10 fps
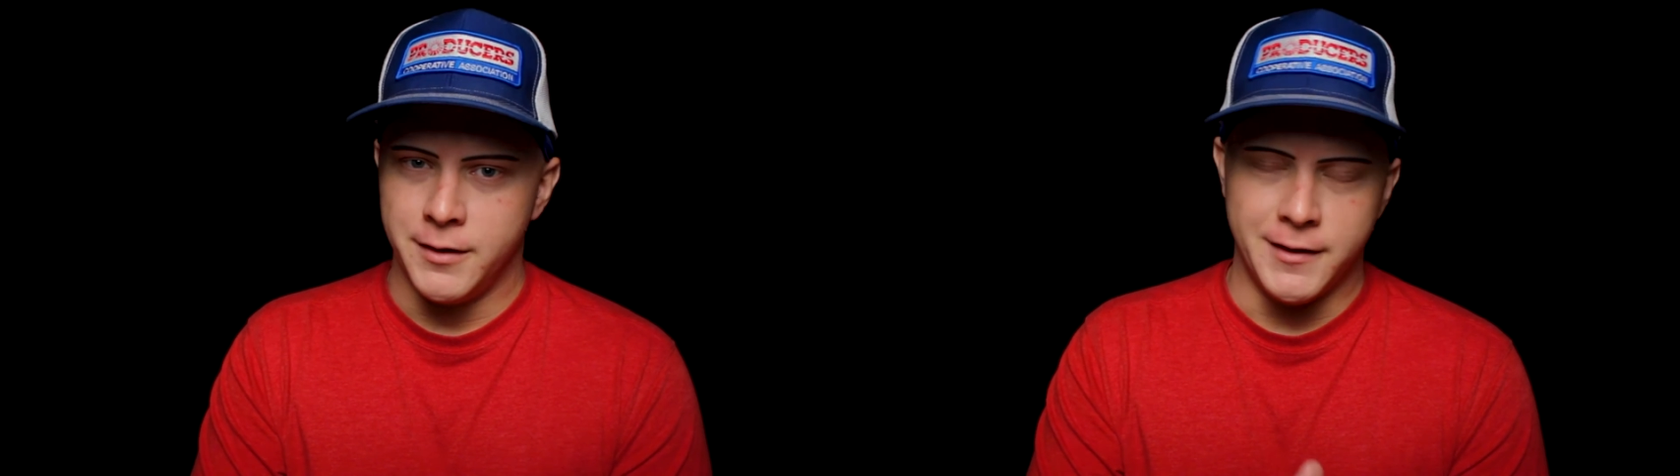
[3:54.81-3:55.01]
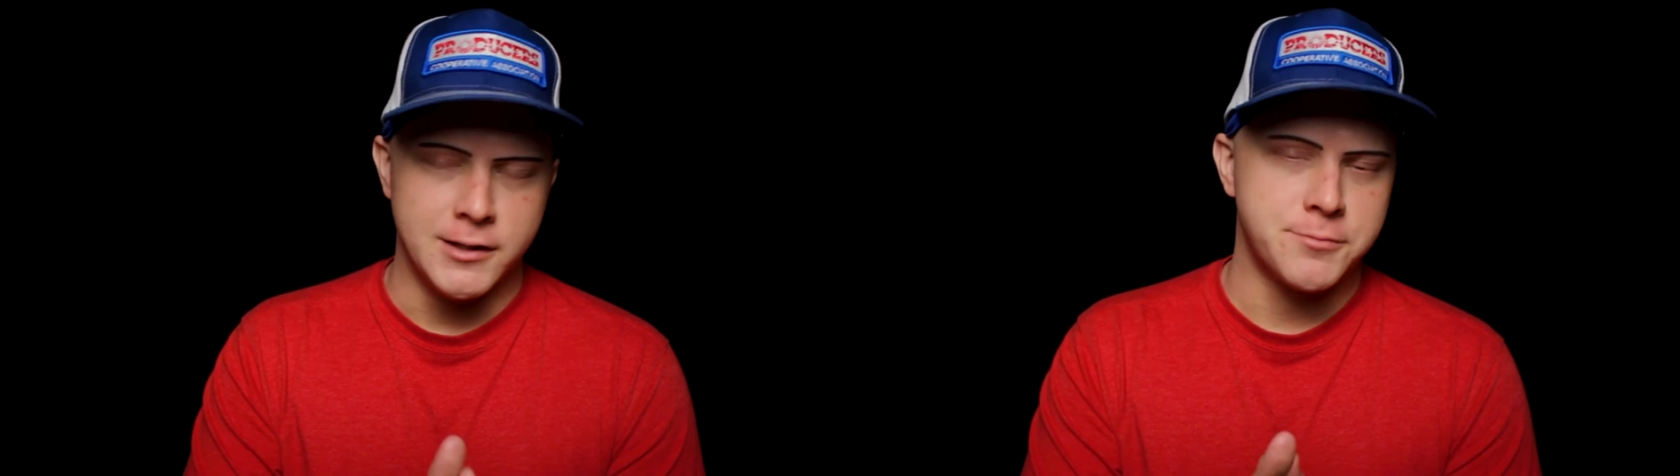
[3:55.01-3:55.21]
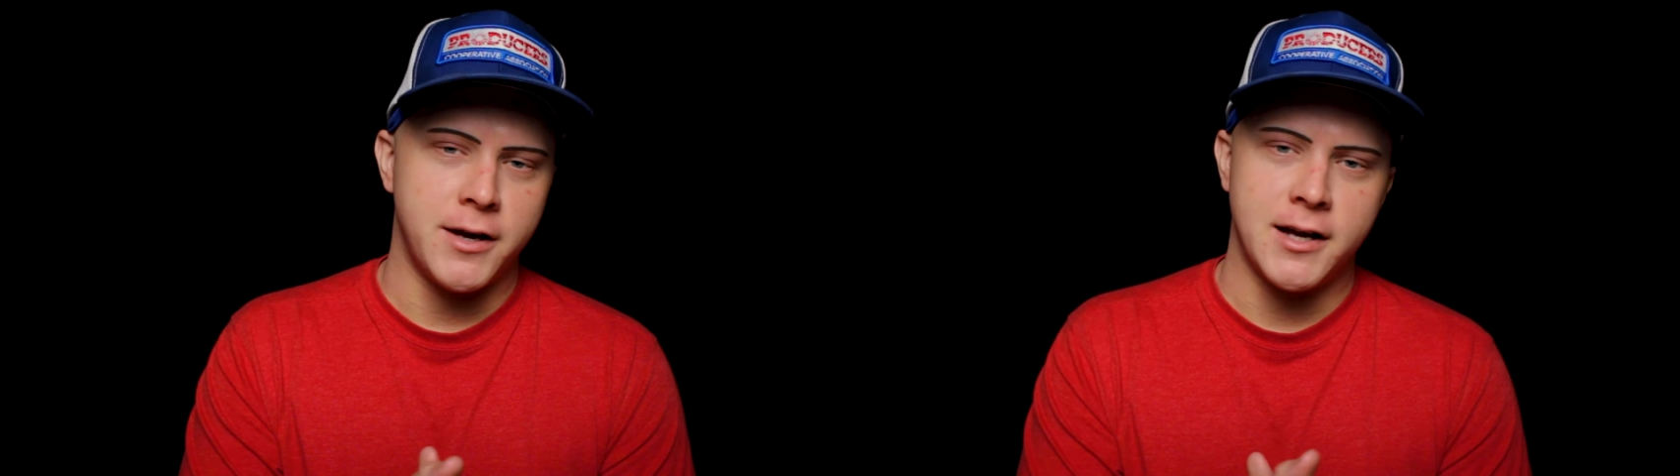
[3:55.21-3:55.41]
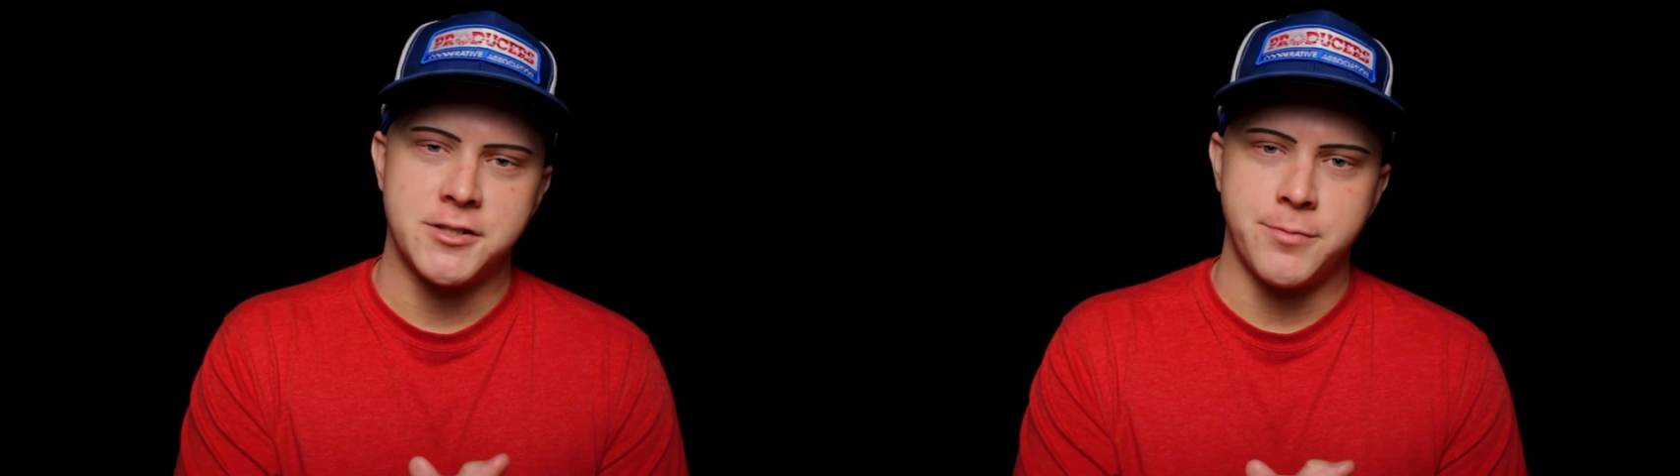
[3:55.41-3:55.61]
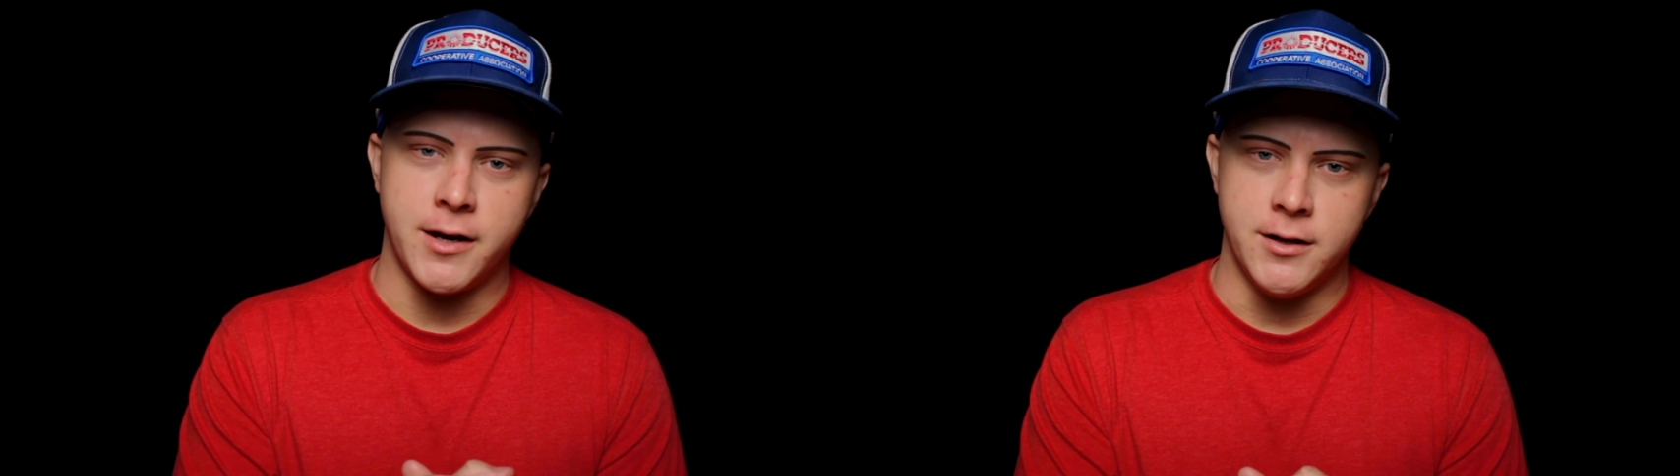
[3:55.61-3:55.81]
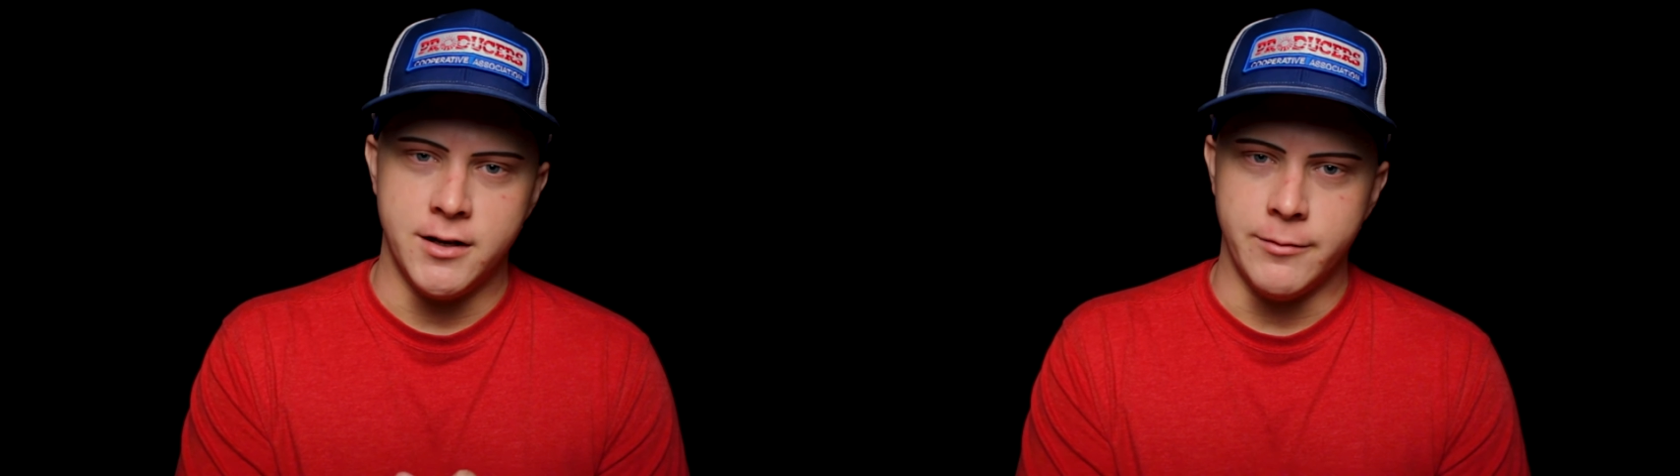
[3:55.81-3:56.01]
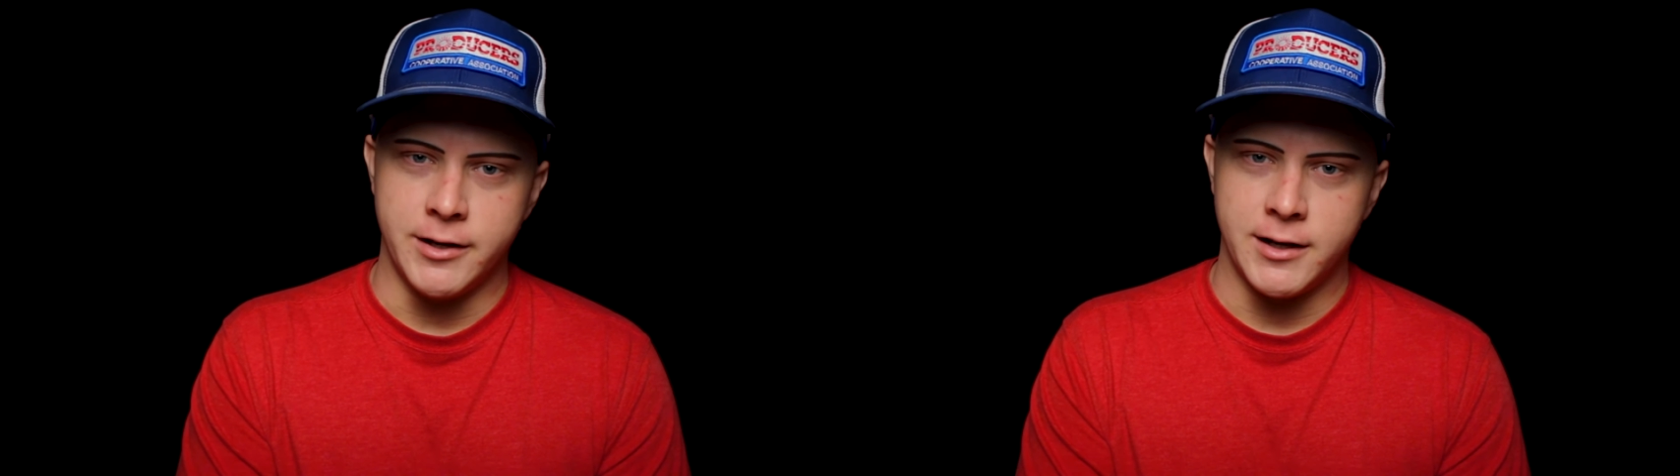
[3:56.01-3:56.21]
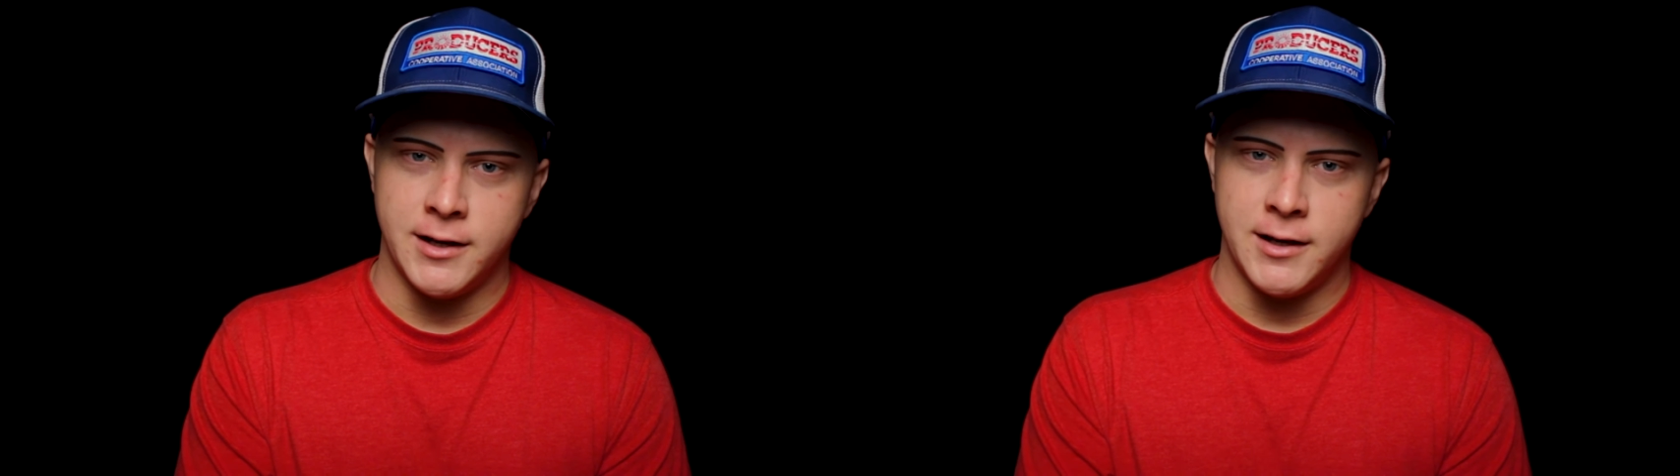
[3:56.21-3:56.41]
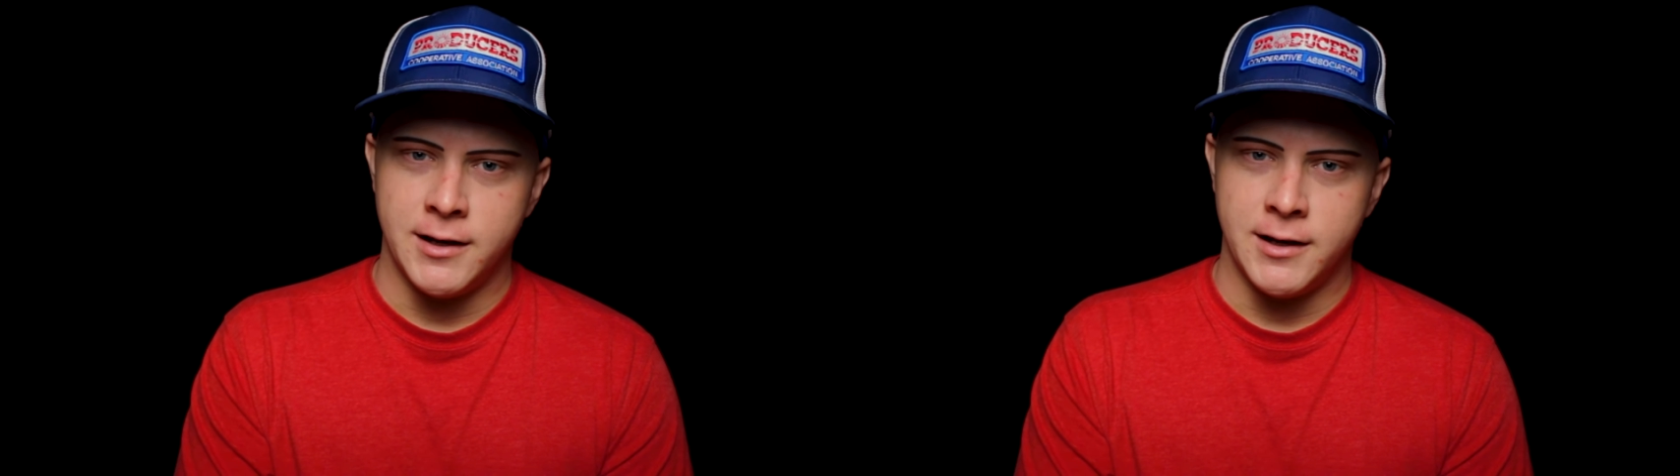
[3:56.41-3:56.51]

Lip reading: this past pandemic,